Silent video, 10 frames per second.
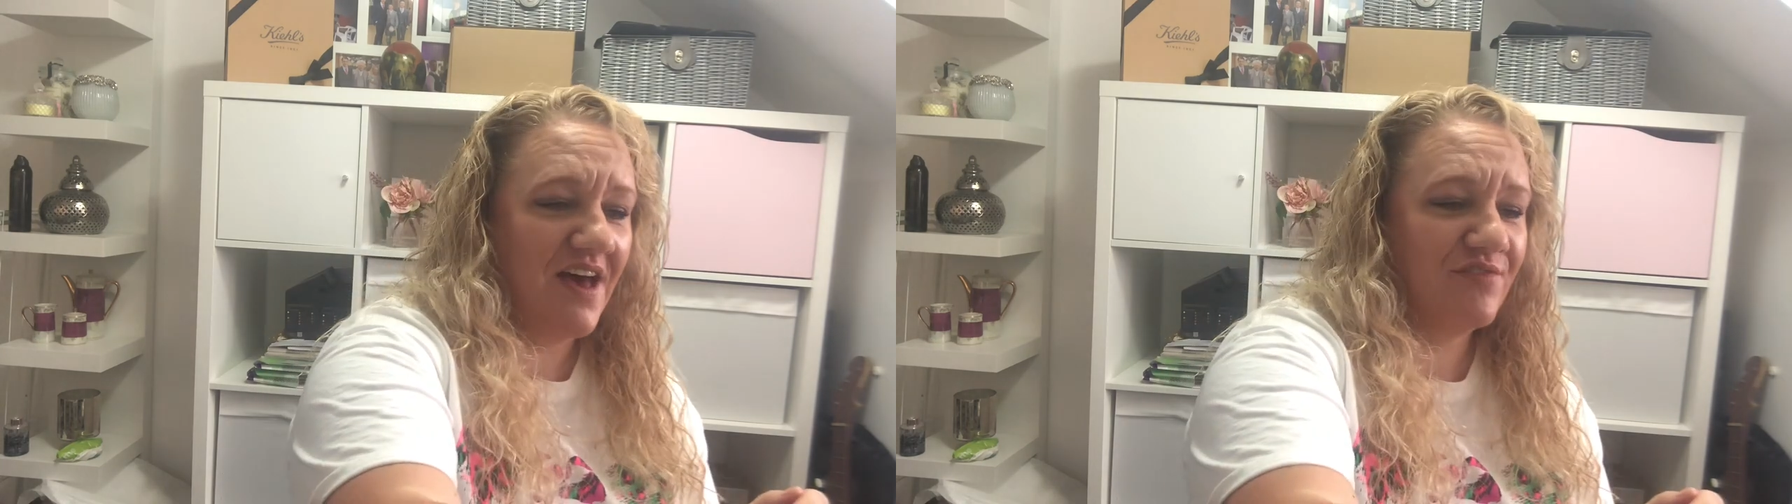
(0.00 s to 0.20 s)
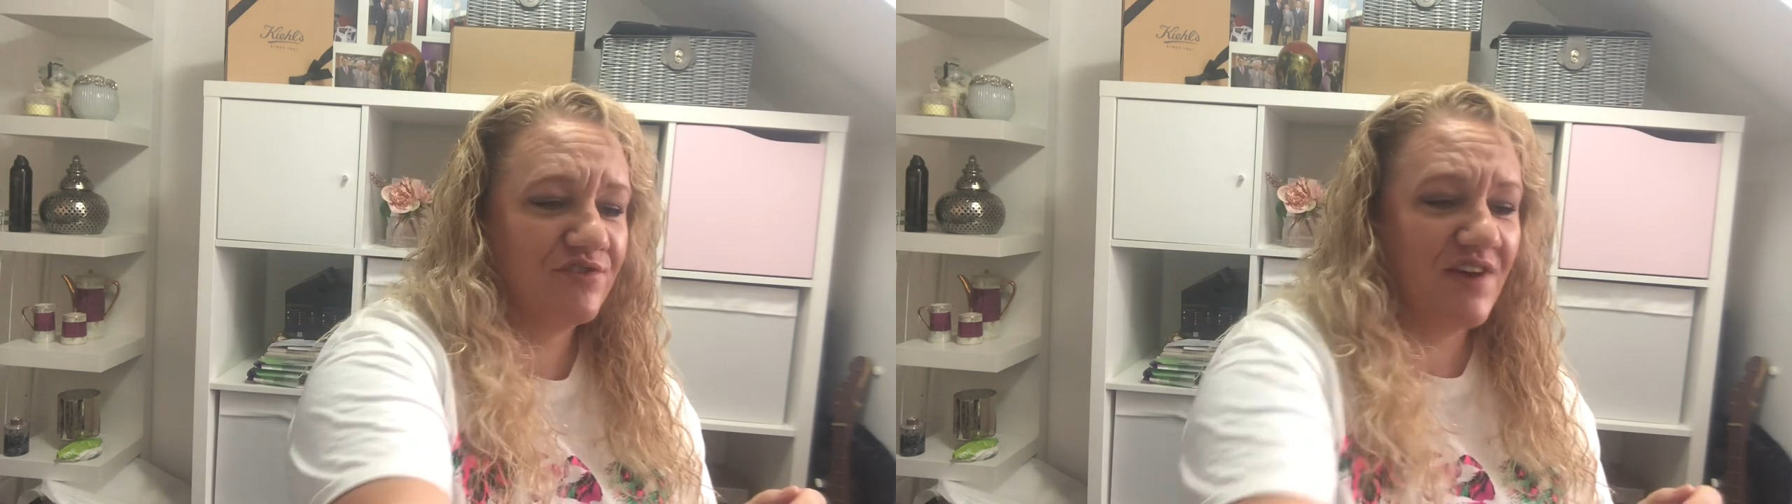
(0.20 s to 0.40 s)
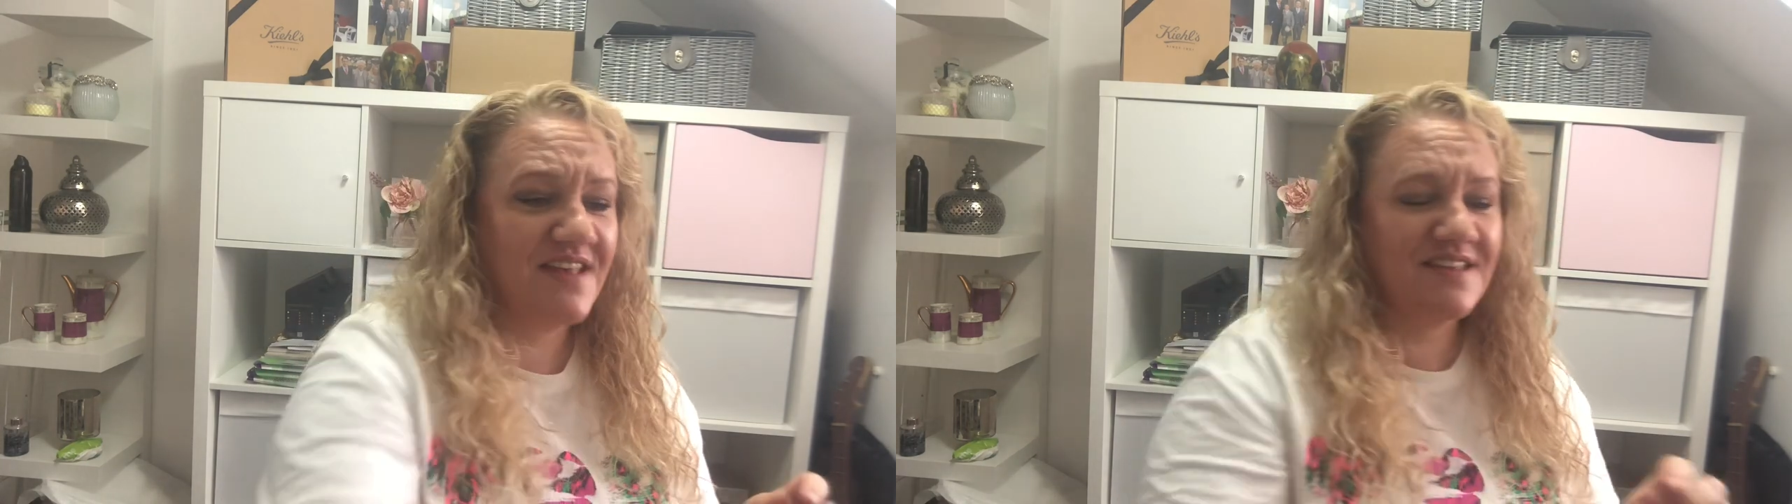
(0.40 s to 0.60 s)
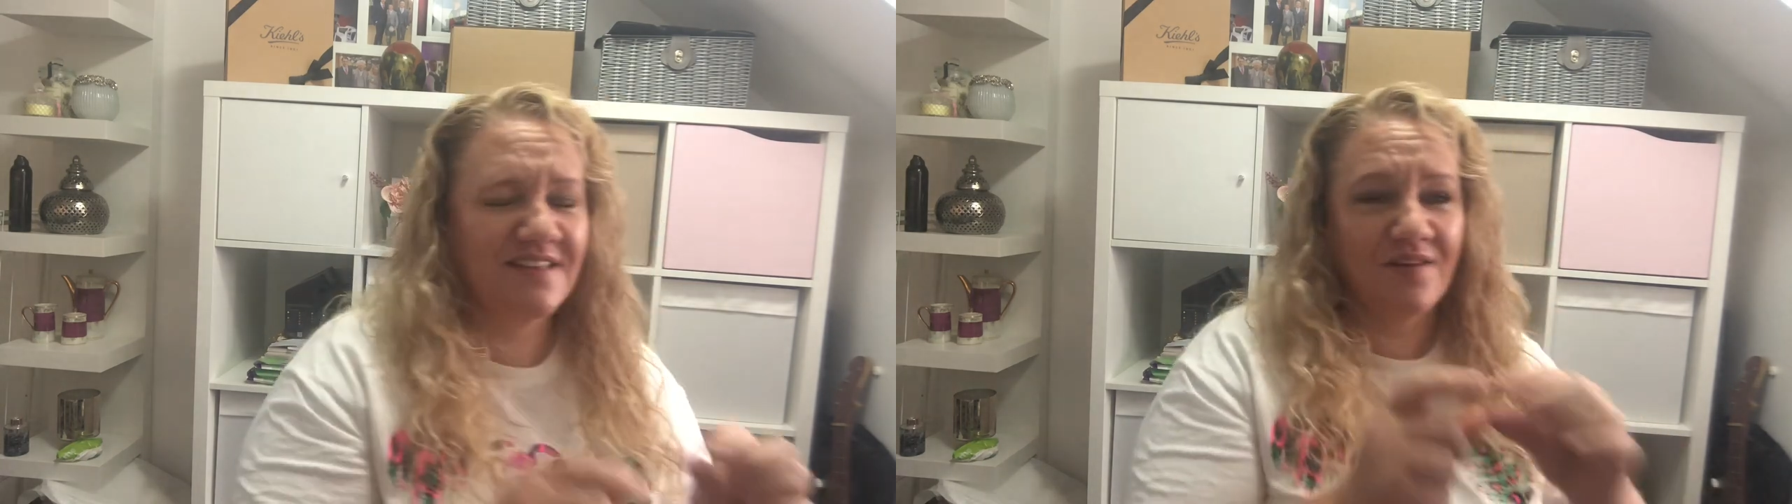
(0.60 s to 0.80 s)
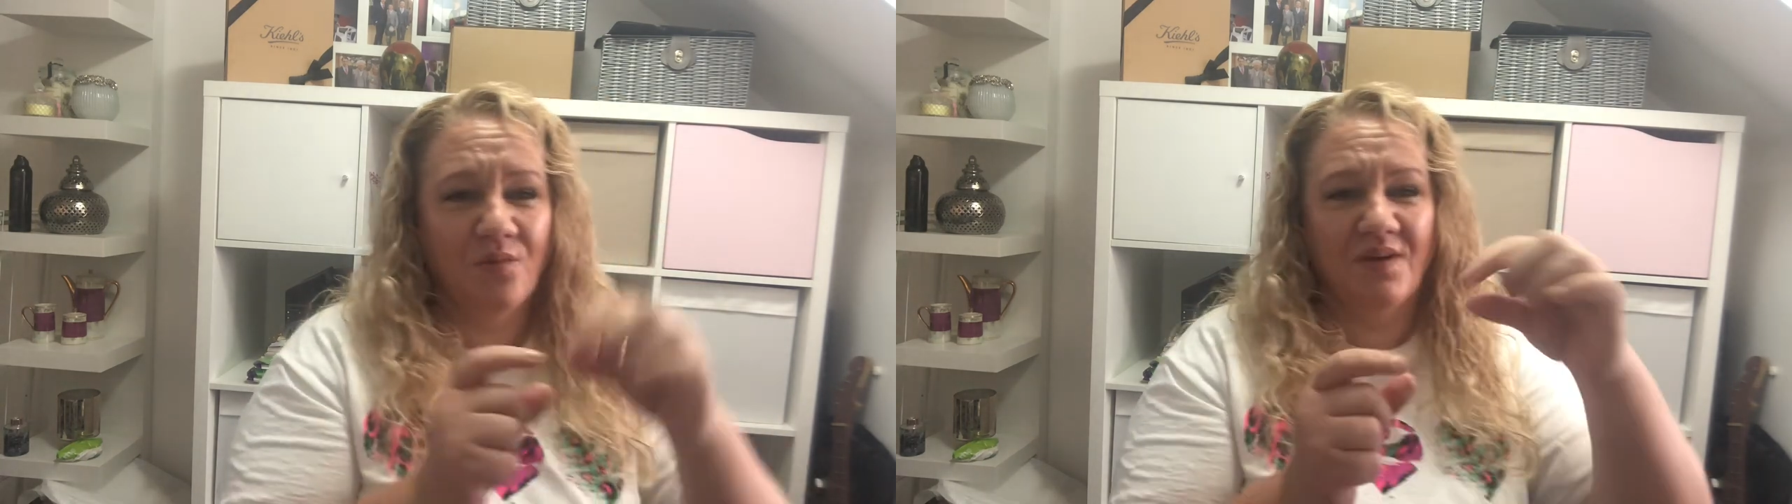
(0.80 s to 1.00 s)
I've tried the
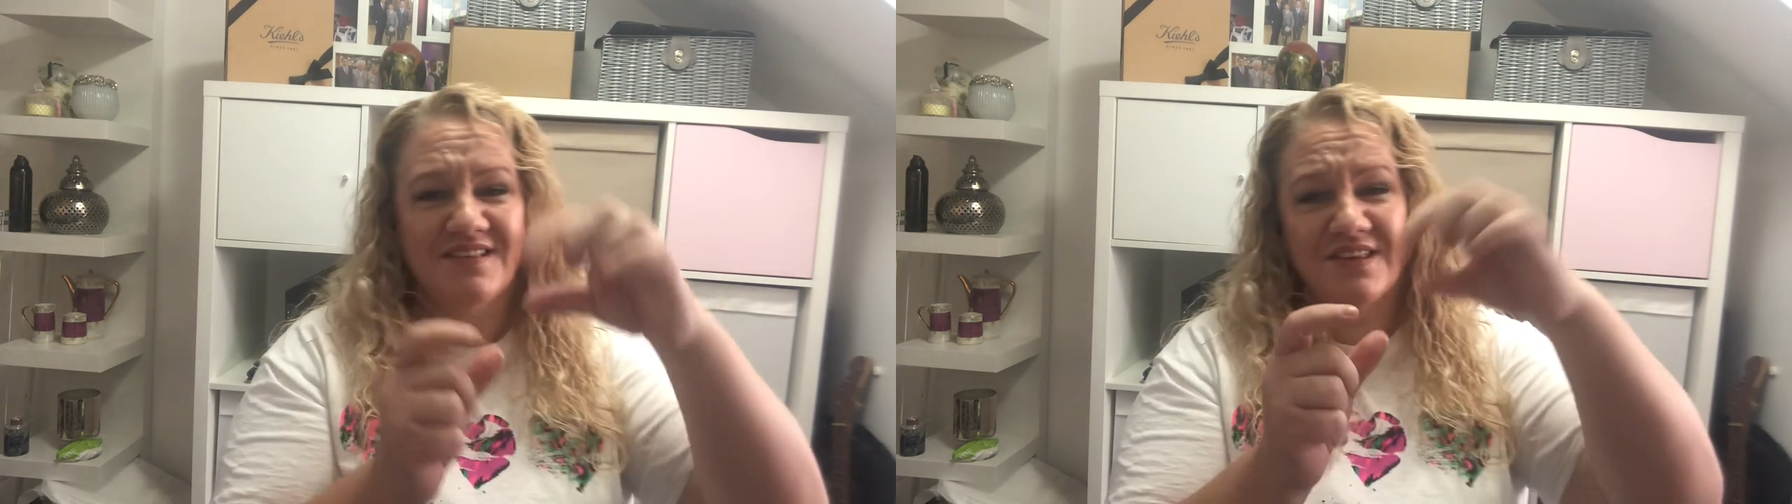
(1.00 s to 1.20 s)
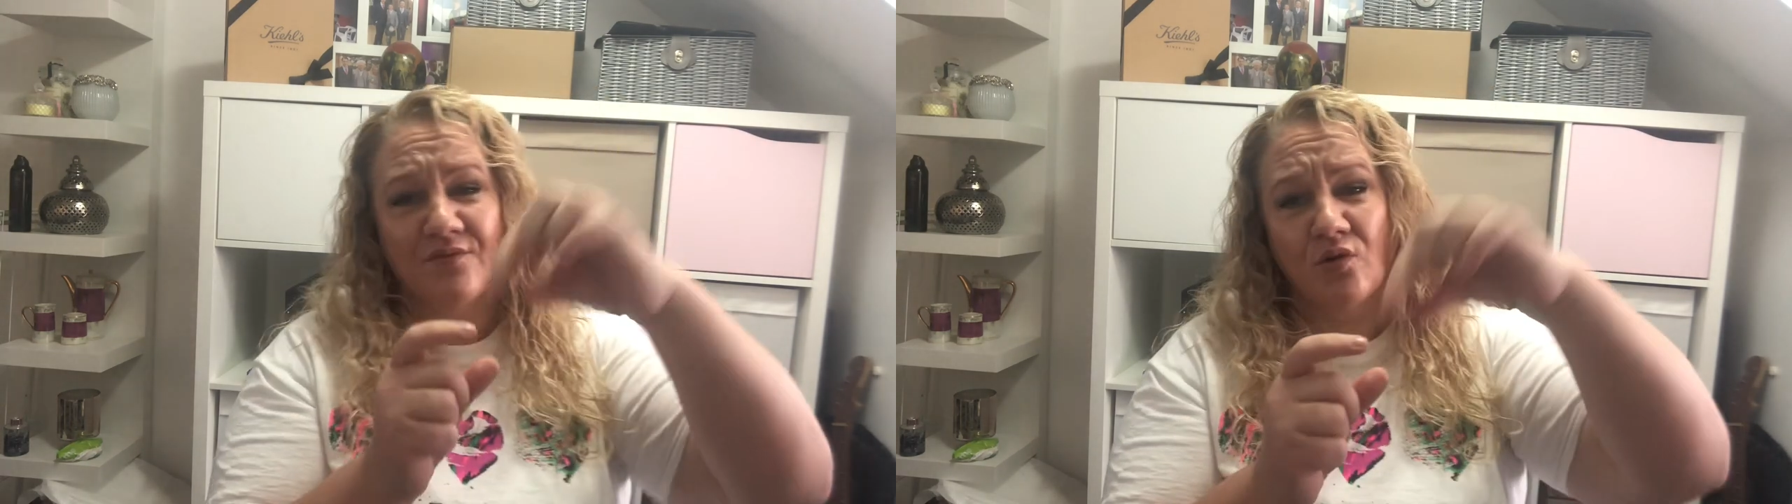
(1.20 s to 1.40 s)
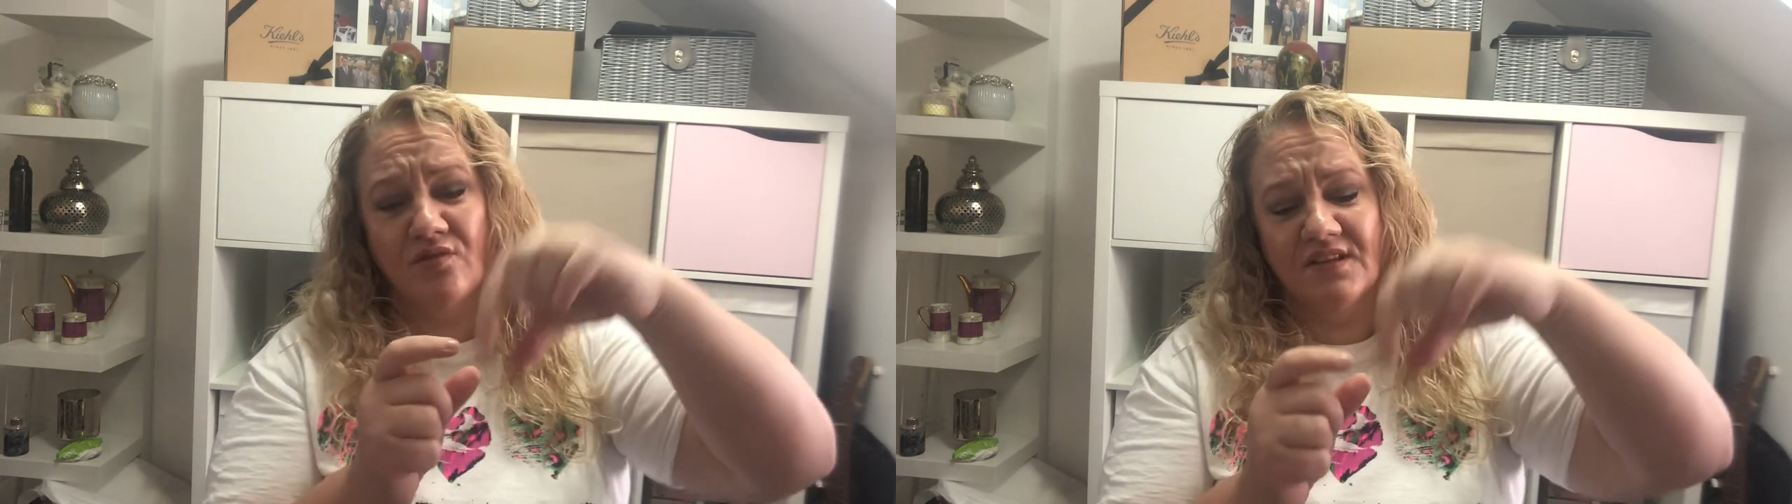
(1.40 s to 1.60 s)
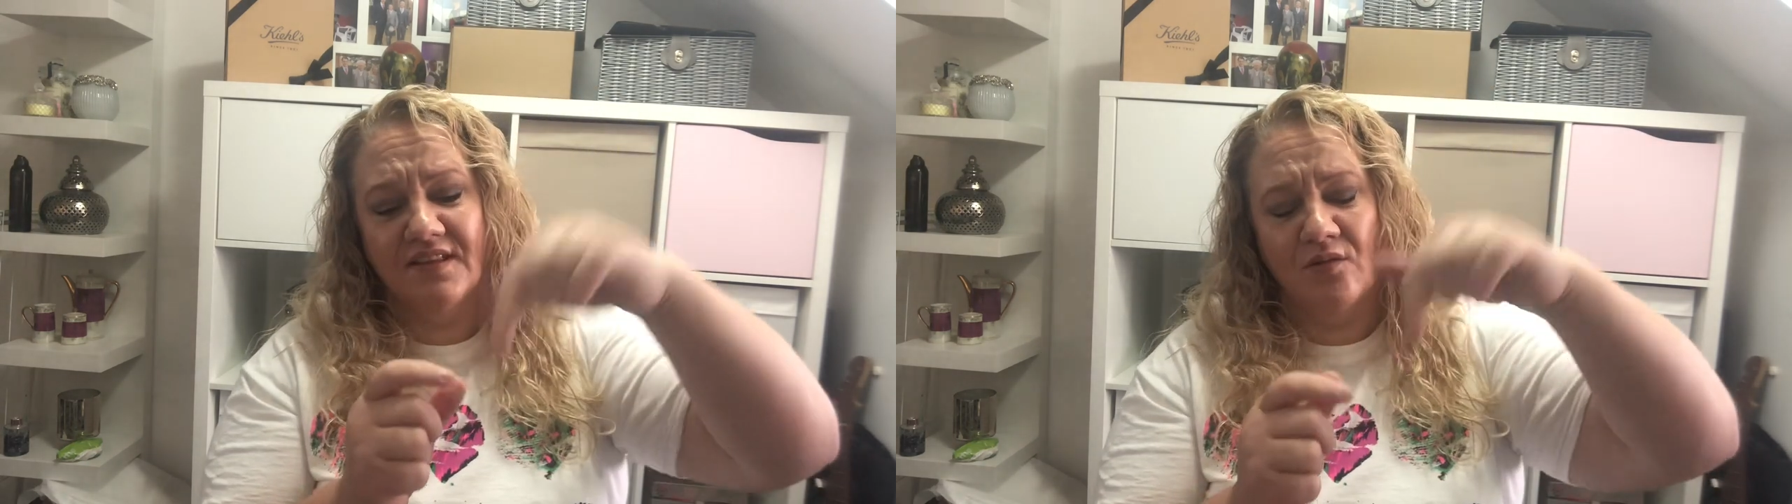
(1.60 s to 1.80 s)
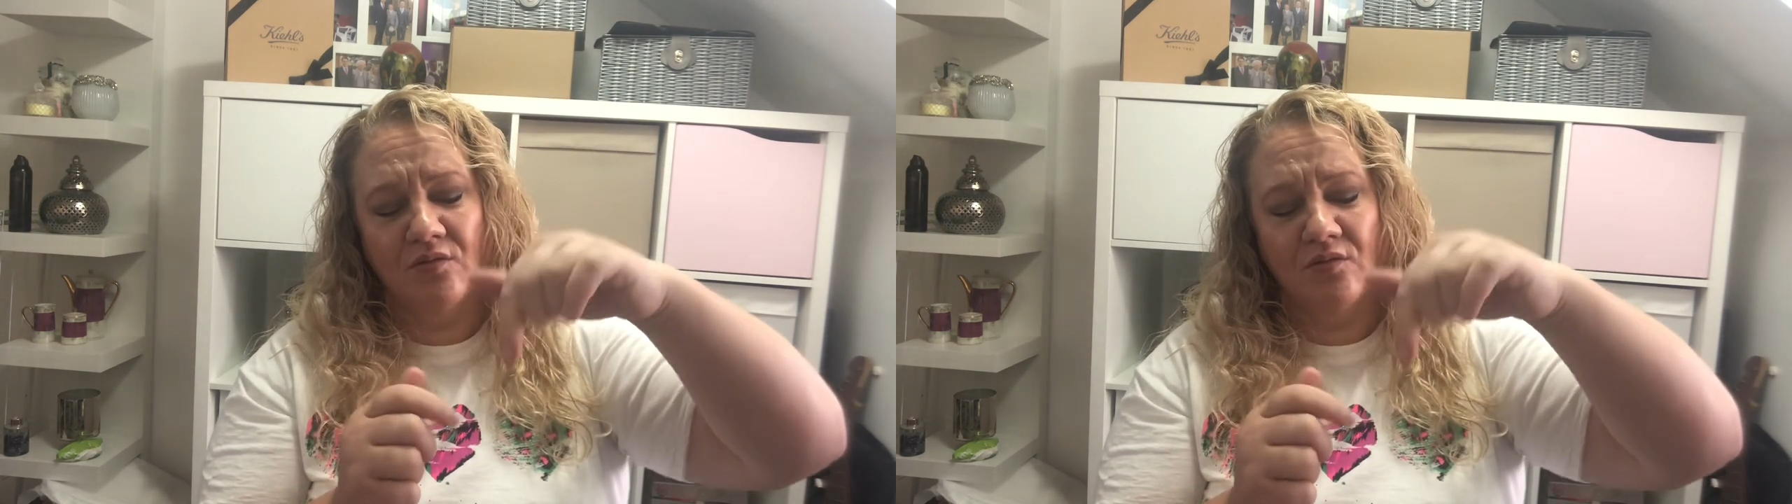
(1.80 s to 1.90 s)
little ones that have got the